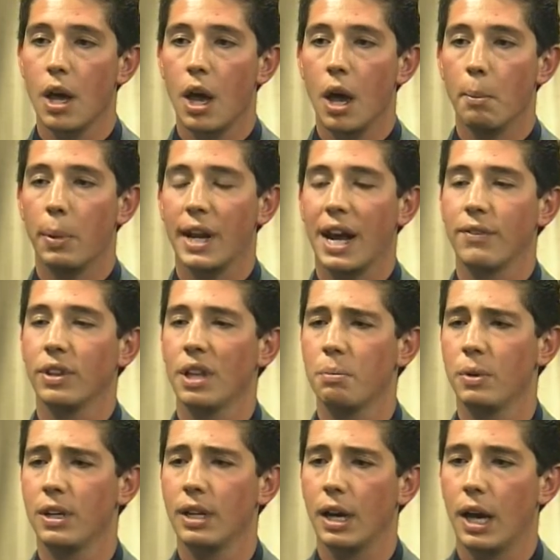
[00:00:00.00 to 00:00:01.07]
but having that
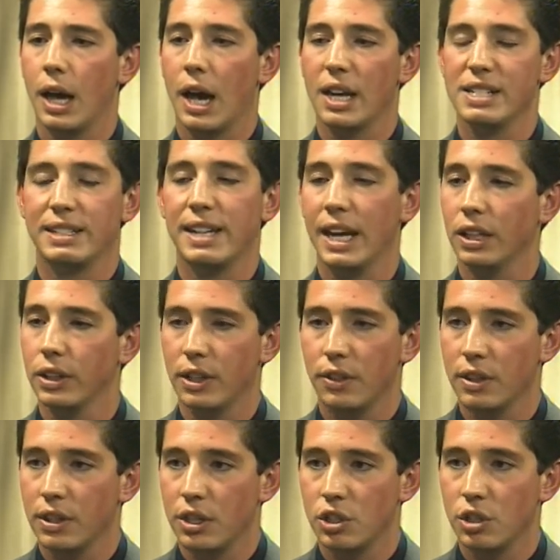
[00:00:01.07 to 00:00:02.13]
be a daily
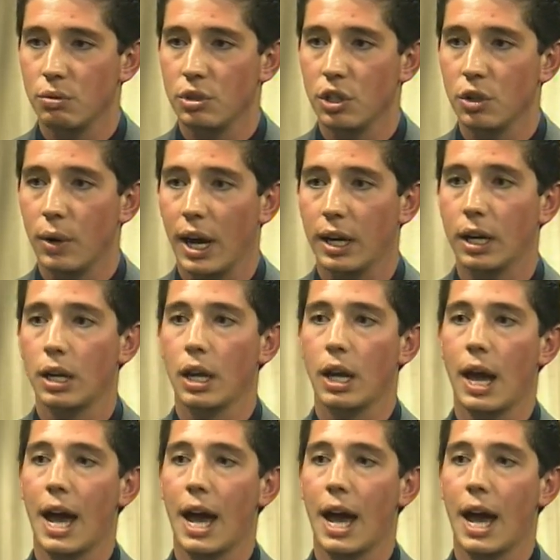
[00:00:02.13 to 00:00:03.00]
thing that you do and